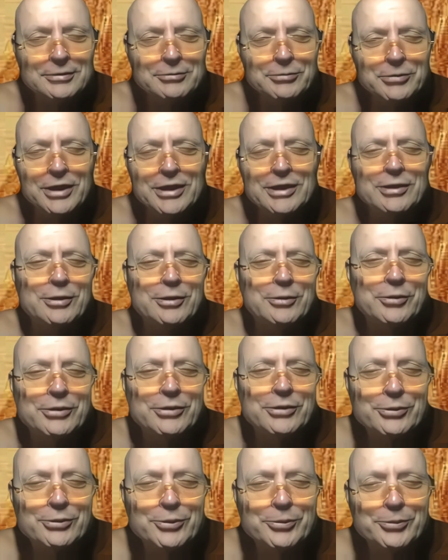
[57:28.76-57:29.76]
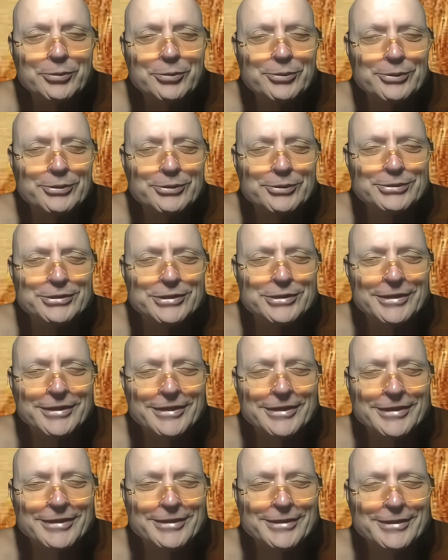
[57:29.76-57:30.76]
So I don't know what normal looks
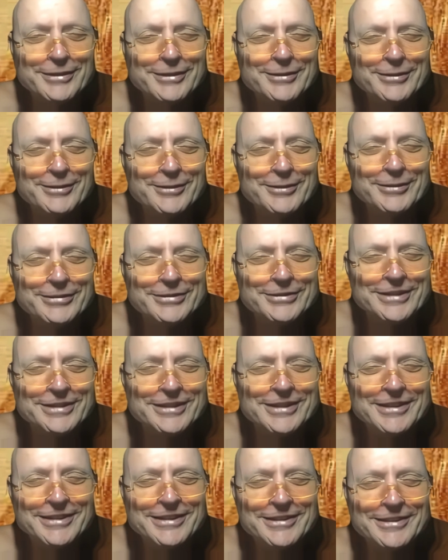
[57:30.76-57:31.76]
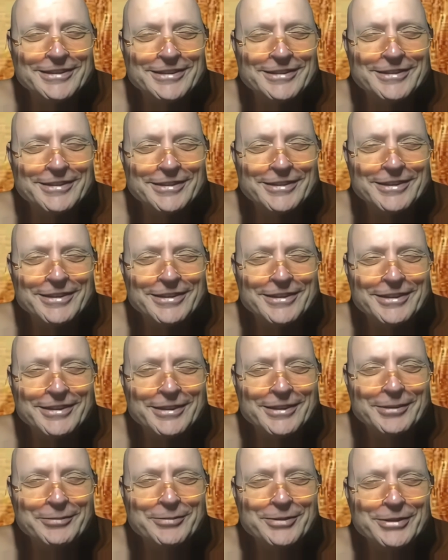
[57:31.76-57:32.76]
like. You know, it's like uh, an
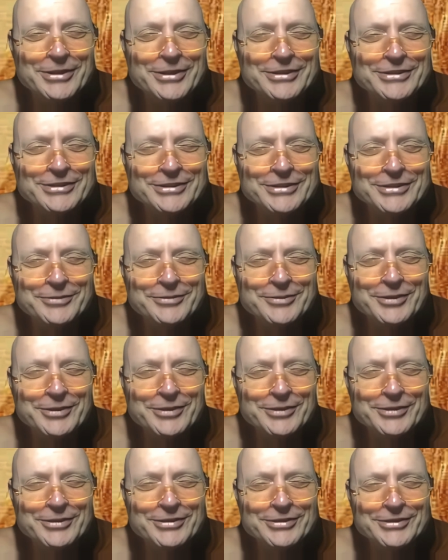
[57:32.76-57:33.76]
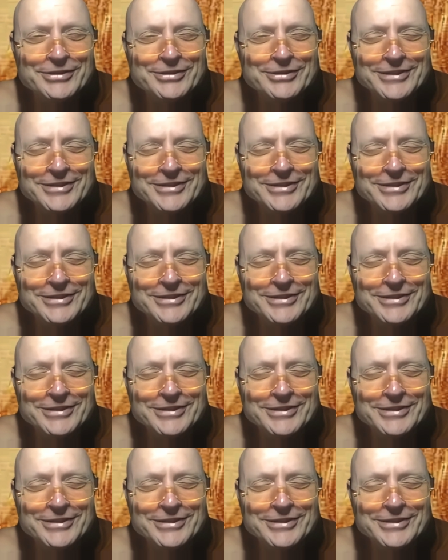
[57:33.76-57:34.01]
image, whether it's